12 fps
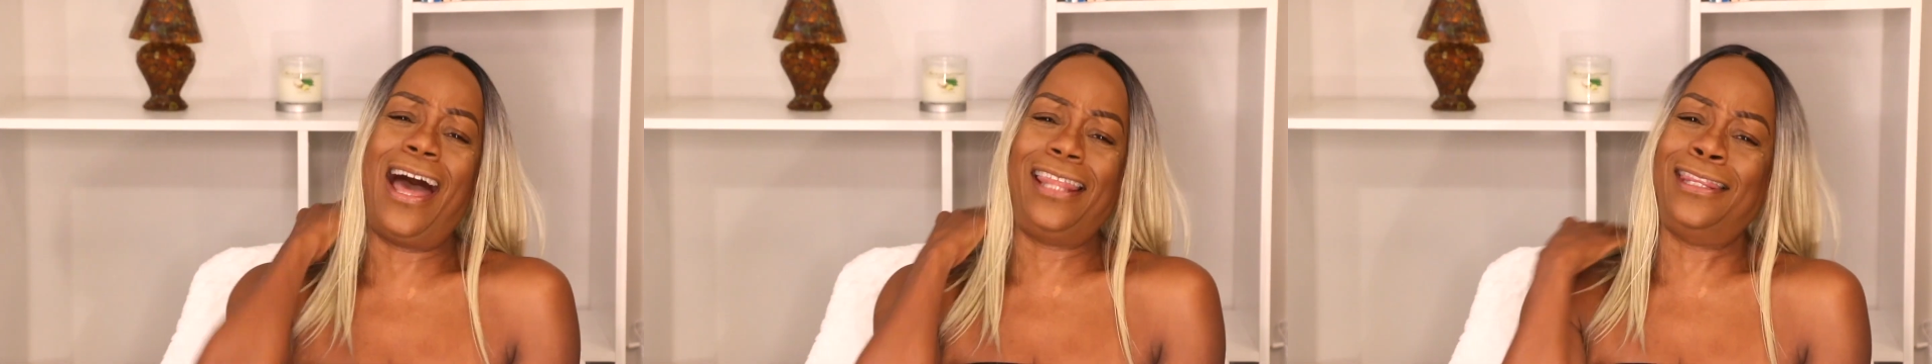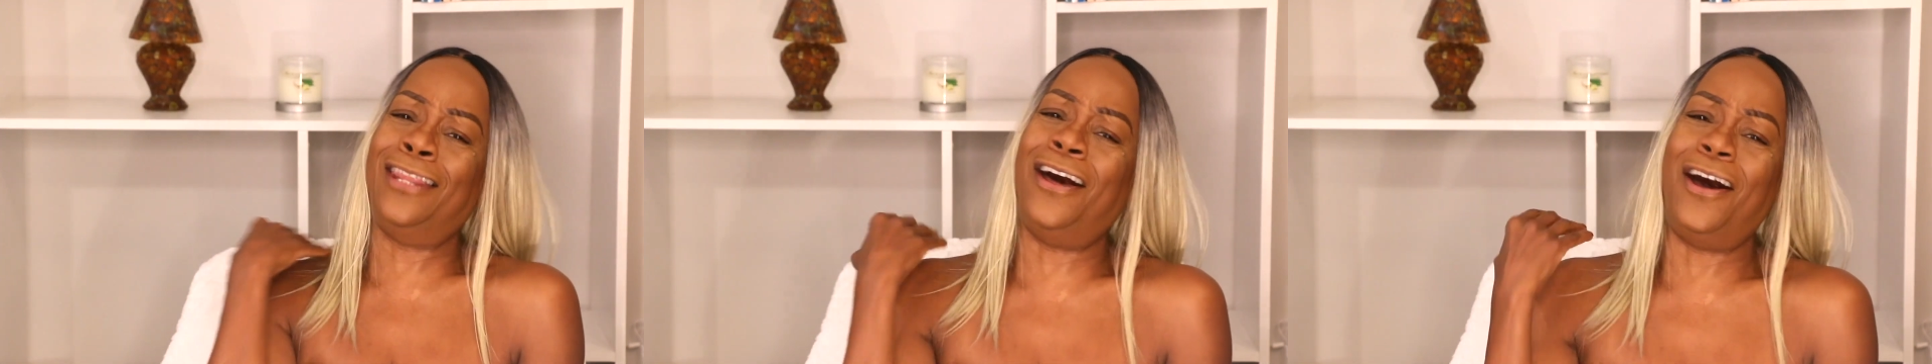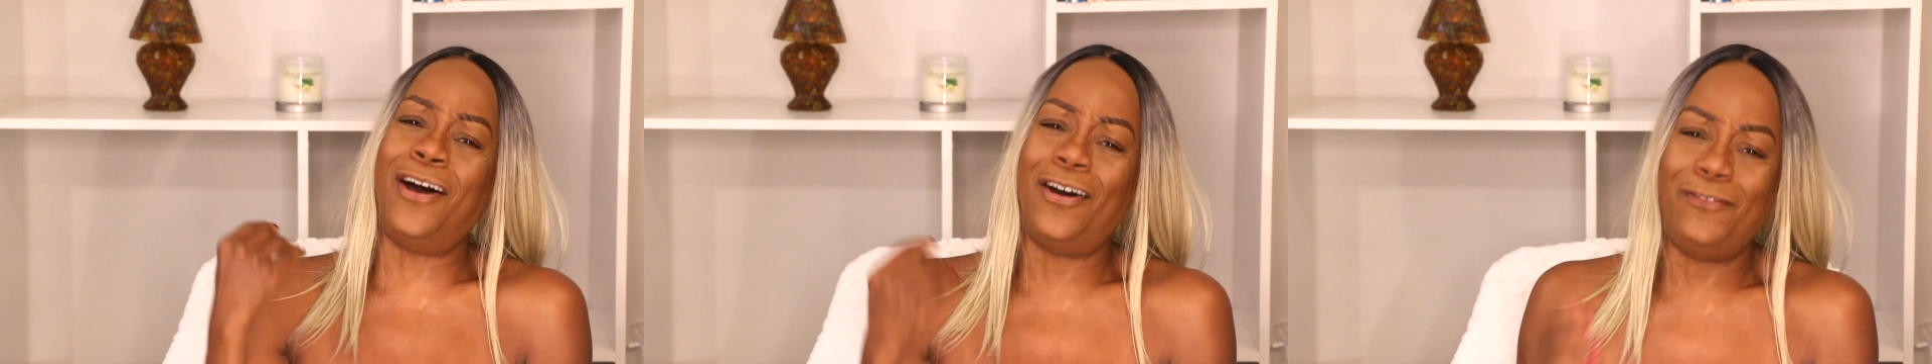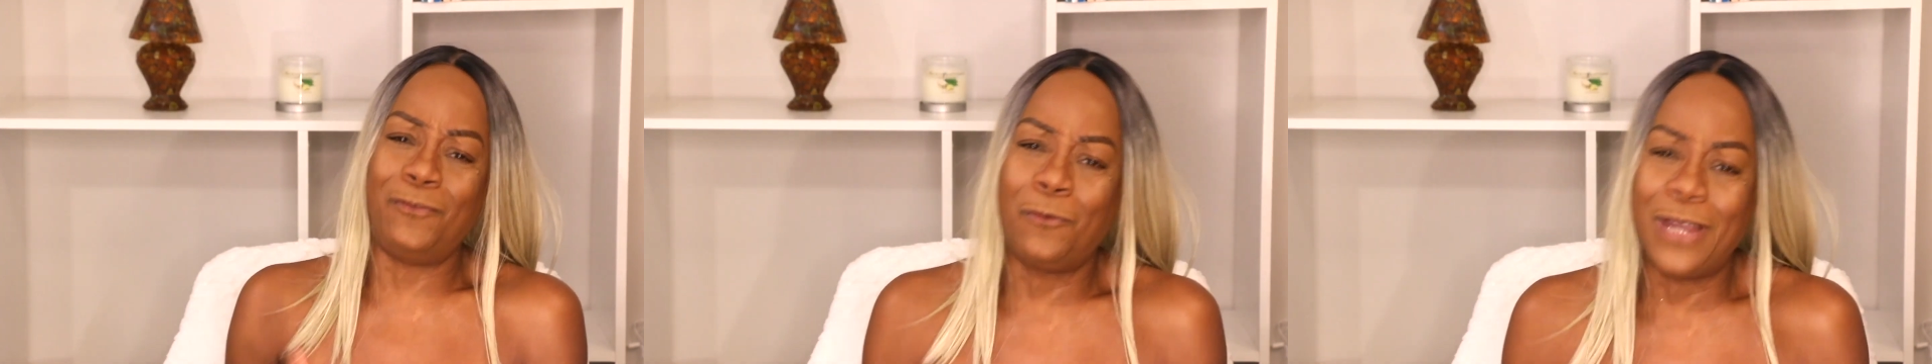I
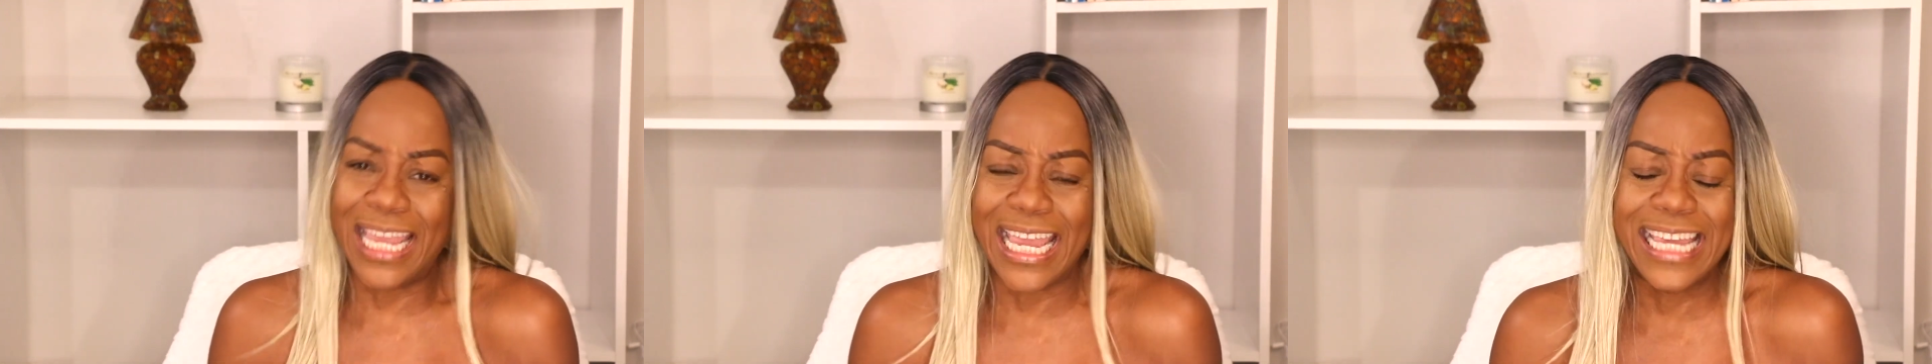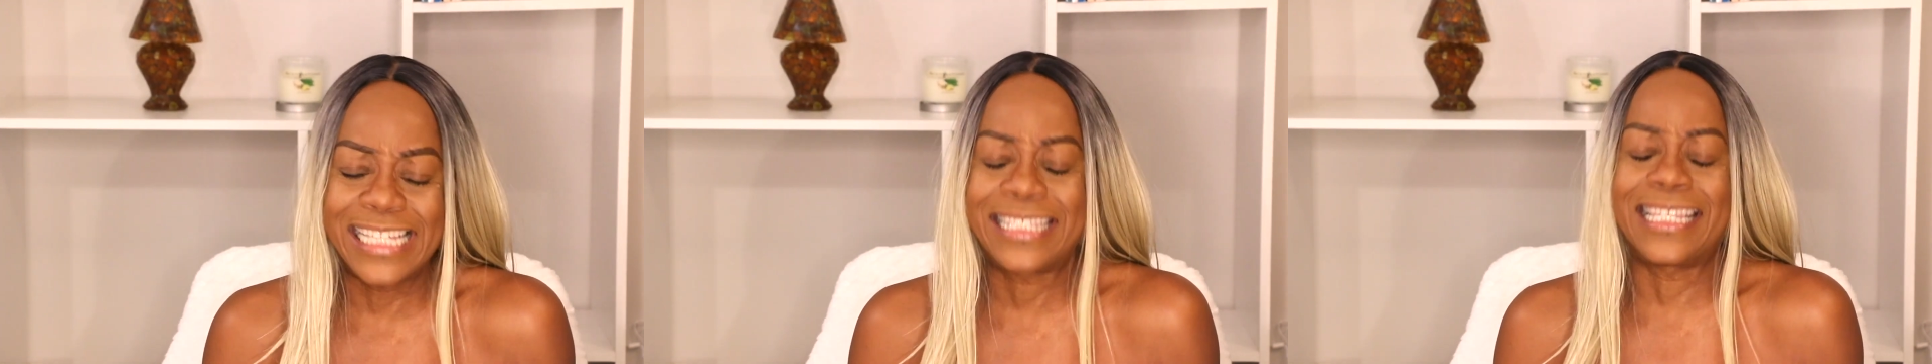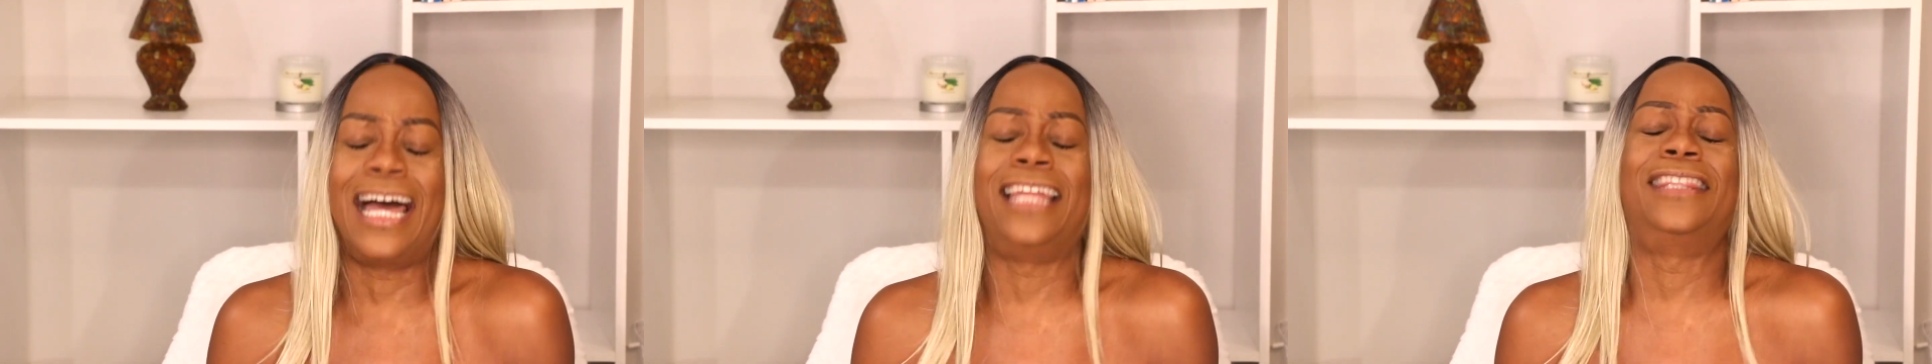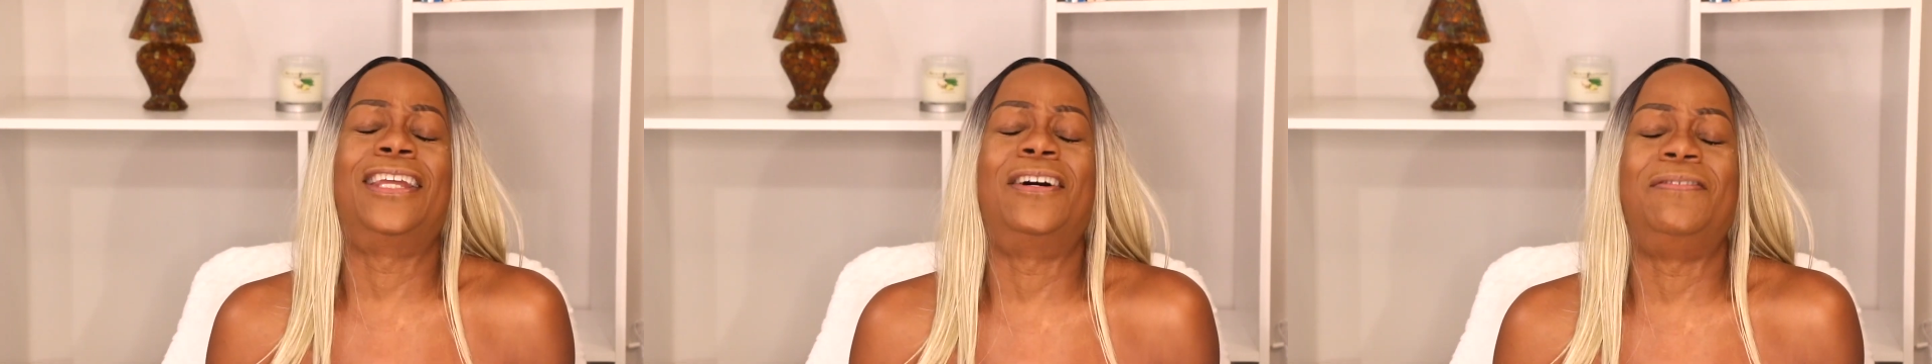love wigs.
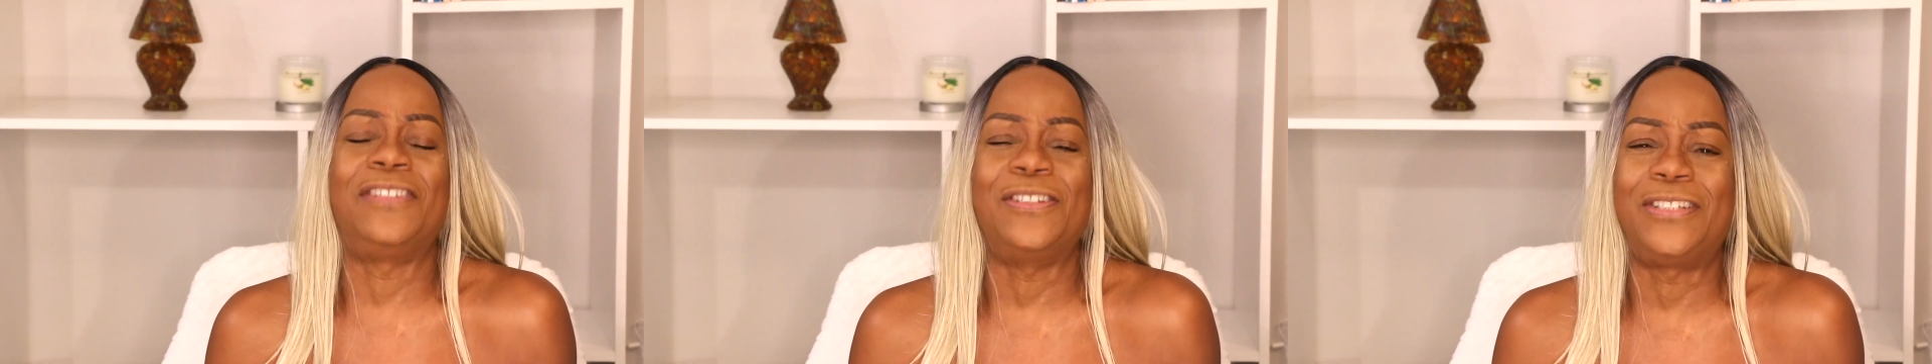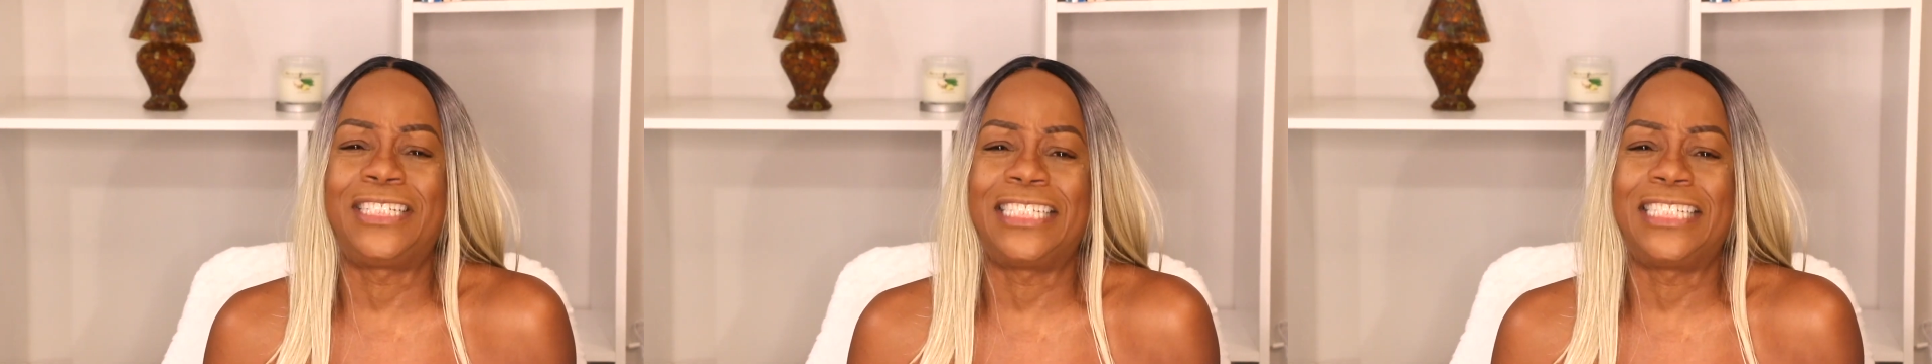I love you,